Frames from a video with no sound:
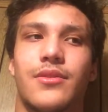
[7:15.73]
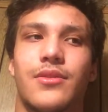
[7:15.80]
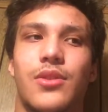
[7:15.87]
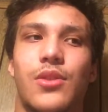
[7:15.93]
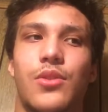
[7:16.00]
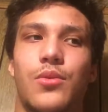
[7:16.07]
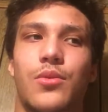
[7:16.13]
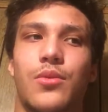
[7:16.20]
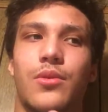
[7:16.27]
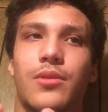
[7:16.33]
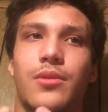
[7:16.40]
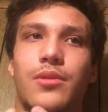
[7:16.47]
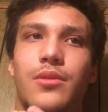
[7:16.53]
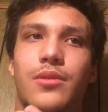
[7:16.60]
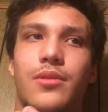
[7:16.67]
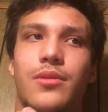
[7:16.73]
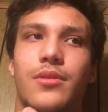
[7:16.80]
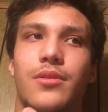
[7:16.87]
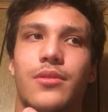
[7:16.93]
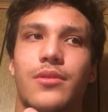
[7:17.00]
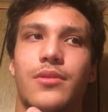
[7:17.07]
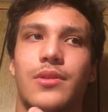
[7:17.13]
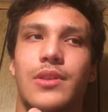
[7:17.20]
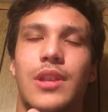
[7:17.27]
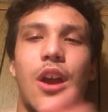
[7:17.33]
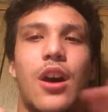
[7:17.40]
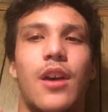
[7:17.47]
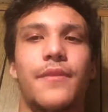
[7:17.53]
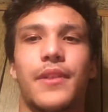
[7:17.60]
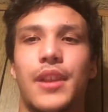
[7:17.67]
to stay
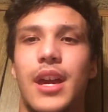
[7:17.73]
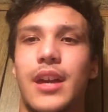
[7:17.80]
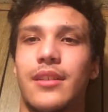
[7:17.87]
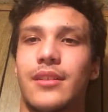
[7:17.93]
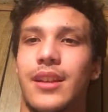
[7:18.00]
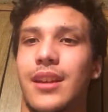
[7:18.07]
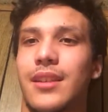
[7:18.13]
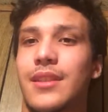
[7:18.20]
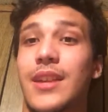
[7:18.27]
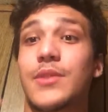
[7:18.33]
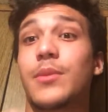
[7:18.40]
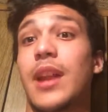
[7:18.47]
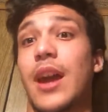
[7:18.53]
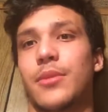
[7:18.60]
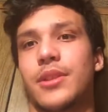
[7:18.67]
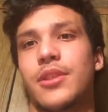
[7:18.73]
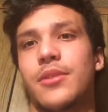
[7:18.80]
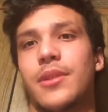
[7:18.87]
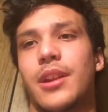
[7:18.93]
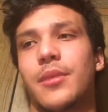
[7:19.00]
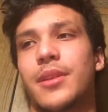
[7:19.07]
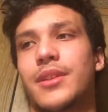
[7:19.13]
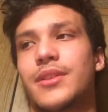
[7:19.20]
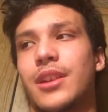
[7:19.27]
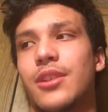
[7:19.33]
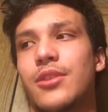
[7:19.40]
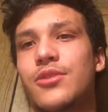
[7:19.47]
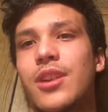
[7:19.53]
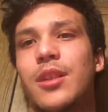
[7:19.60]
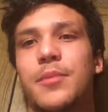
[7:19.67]
off of that. Like, that's what I would do anyways.
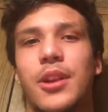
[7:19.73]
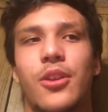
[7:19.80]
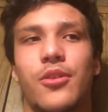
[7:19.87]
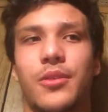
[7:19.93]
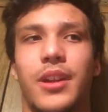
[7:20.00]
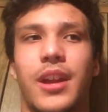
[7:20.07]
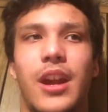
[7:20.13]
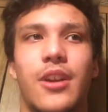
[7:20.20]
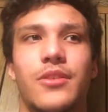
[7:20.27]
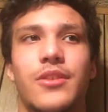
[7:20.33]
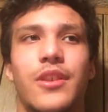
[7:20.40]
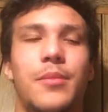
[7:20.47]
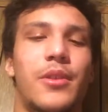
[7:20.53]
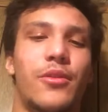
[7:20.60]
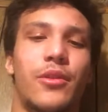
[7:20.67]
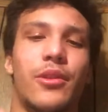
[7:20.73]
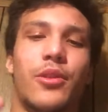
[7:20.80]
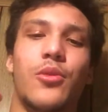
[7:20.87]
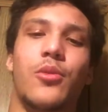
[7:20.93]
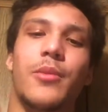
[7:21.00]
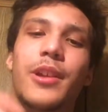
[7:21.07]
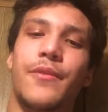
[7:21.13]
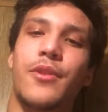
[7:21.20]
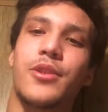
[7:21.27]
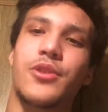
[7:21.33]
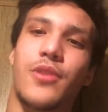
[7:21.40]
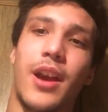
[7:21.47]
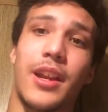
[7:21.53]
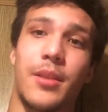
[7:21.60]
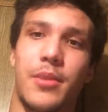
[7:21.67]
Like, you're trying to be your own character, that'd be really cool. But if you're
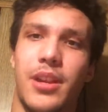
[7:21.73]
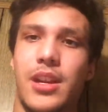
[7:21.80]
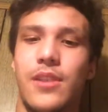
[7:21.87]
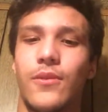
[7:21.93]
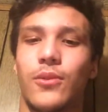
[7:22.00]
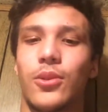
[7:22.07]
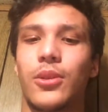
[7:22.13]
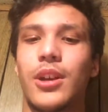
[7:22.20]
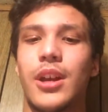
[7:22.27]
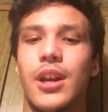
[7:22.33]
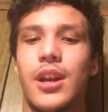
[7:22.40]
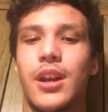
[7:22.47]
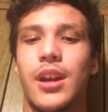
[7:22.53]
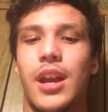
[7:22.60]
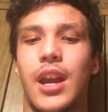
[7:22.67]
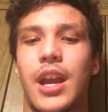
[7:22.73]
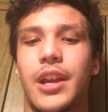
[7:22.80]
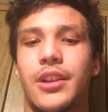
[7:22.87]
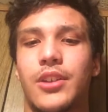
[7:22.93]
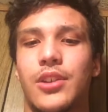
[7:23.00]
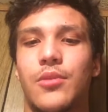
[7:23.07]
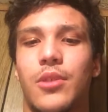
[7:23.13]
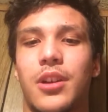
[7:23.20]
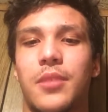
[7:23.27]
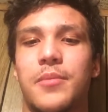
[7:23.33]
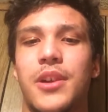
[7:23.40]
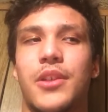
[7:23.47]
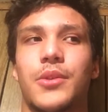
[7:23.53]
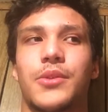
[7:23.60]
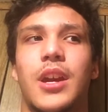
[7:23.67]
trying to be evil and you want to
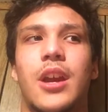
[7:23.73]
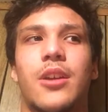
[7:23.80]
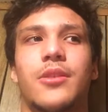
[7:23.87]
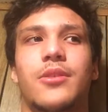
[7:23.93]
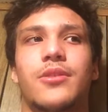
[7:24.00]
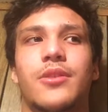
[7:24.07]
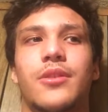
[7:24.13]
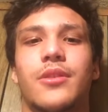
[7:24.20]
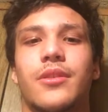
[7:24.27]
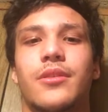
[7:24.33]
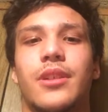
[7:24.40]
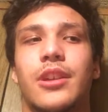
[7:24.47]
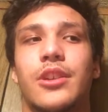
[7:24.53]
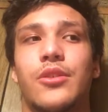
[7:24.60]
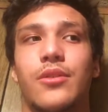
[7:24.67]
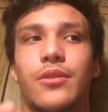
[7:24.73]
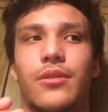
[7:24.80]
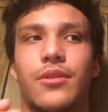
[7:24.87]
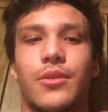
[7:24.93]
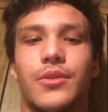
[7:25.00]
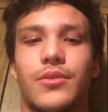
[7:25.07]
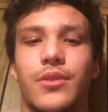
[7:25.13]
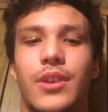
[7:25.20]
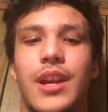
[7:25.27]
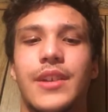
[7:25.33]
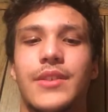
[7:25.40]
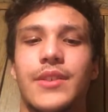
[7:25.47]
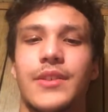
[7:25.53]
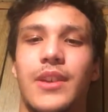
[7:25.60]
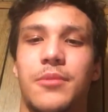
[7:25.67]
be those character and you're those
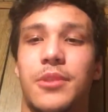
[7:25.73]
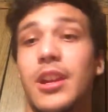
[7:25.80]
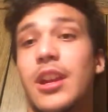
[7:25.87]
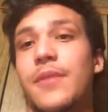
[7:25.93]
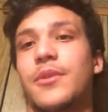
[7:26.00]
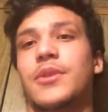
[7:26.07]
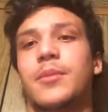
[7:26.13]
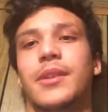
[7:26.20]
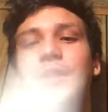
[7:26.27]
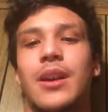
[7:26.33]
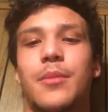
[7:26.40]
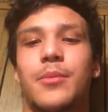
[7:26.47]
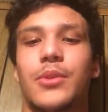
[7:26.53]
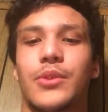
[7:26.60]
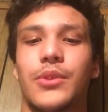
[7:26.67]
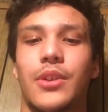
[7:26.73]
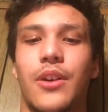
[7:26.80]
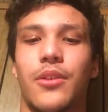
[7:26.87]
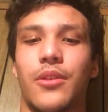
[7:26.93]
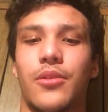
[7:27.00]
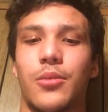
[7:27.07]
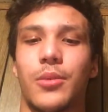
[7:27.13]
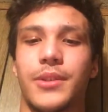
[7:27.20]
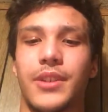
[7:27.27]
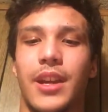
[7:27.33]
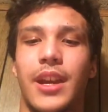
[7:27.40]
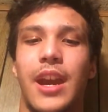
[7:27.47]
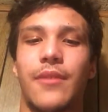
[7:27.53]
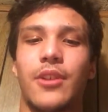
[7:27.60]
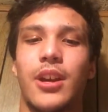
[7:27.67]
races, I'm going to give you some examples other than the ones I
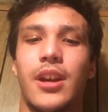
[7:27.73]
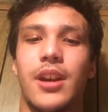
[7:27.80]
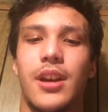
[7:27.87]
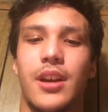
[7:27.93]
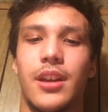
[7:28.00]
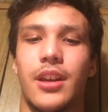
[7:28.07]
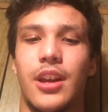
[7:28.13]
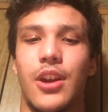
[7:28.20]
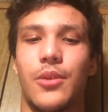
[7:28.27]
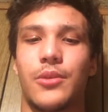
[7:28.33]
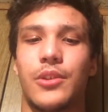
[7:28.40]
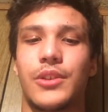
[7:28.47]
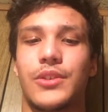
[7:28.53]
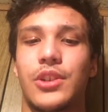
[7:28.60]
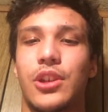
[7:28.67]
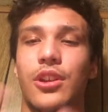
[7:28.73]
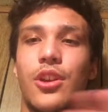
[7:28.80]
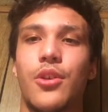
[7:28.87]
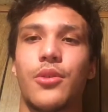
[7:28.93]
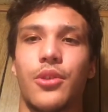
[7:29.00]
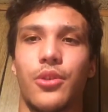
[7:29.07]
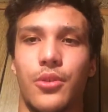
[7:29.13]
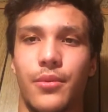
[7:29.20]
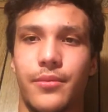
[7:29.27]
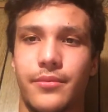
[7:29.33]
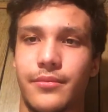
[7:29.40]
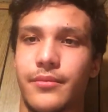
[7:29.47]
gave. You know, there's Yanogu.